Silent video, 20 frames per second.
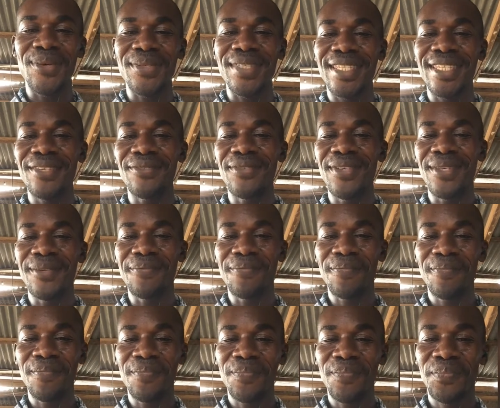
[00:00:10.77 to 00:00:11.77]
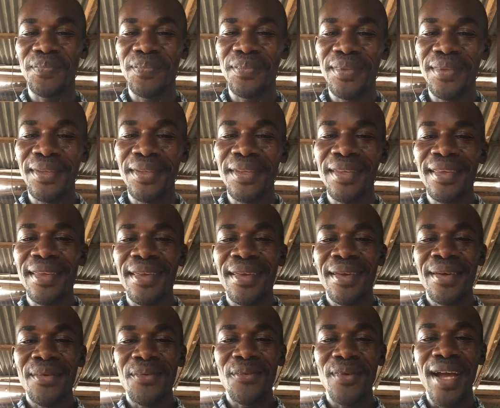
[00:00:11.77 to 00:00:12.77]
TV.
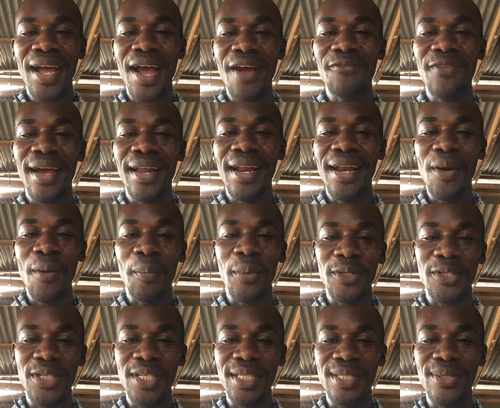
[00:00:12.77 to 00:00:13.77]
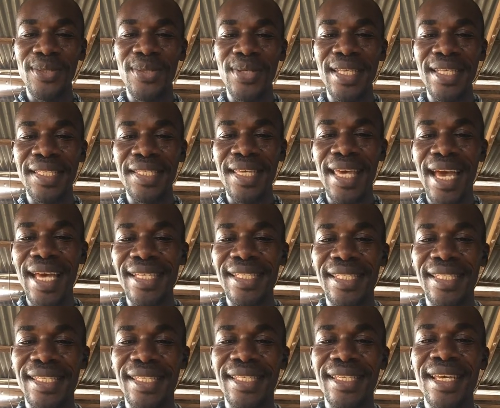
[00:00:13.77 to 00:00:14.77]
We have another opportunity to
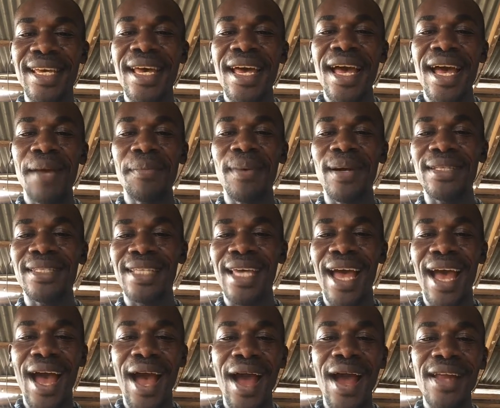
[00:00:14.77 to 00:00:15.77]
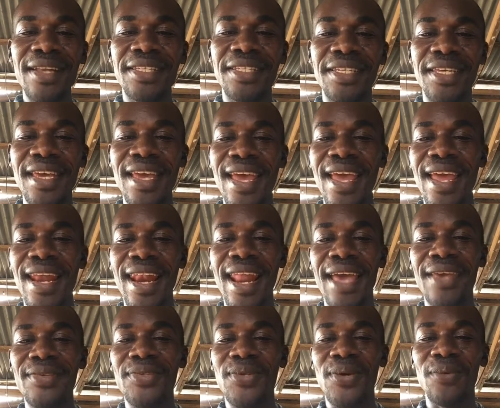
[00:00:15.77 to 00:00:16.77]
discuss about our dear
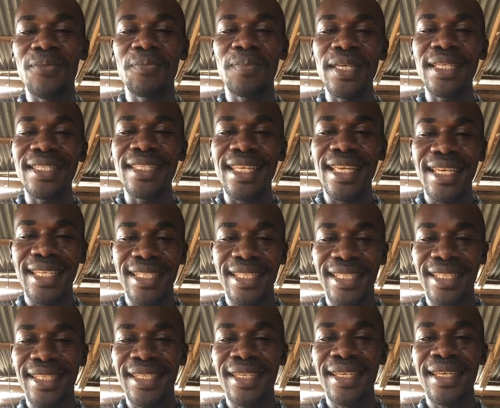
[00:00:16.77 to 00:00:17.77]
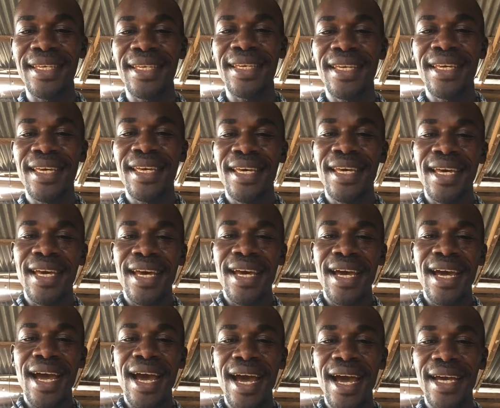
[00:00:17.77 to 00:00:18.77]
livestock business.
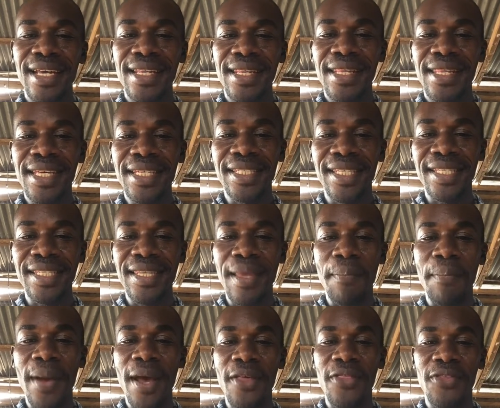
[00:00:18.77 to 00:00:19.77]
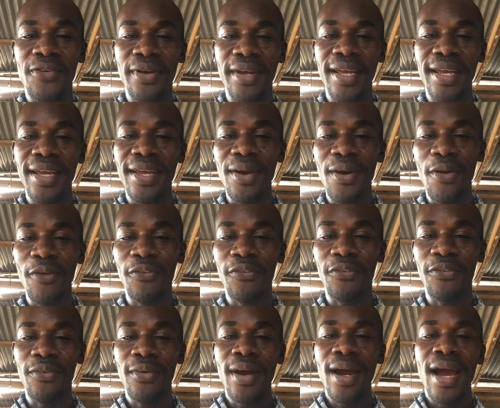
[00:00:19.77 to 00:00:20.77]
And this is the part 3 of
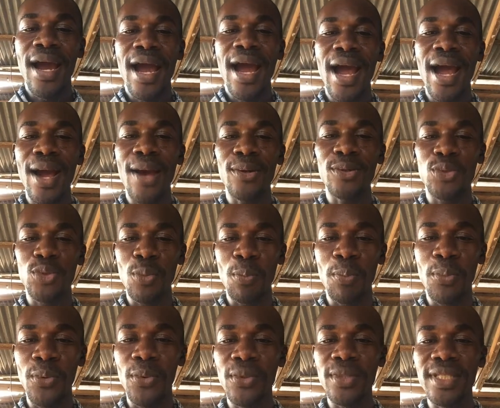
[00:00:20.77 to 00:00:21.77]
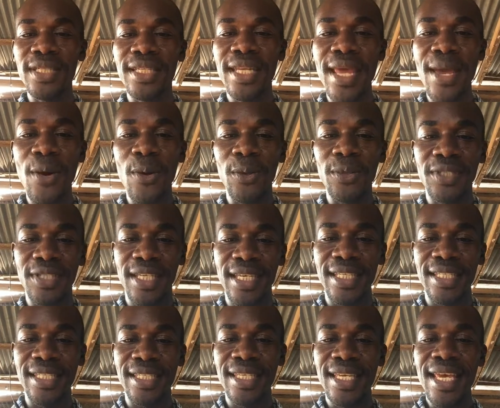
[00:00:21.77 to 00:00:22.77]
how to brood day-old
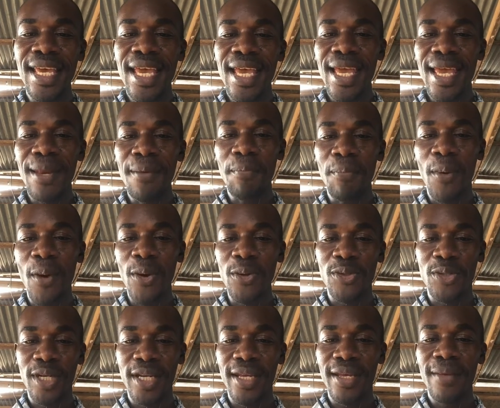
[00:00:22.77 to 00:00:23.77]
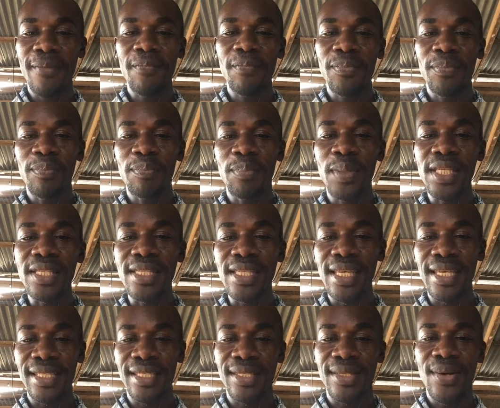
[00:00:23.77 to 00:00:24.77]
chicks in poultry
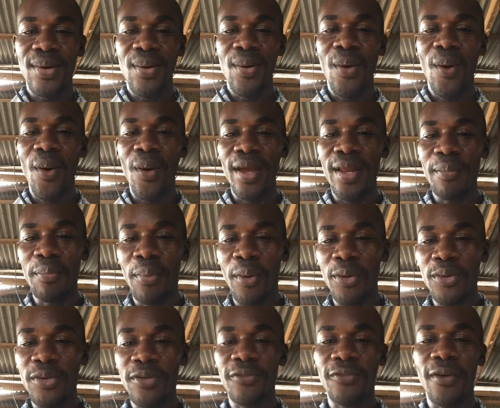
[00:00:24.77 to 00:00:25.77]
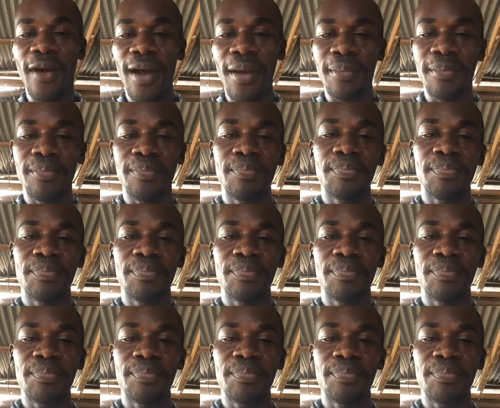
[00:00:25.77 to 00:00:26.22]
business or in poultry farm.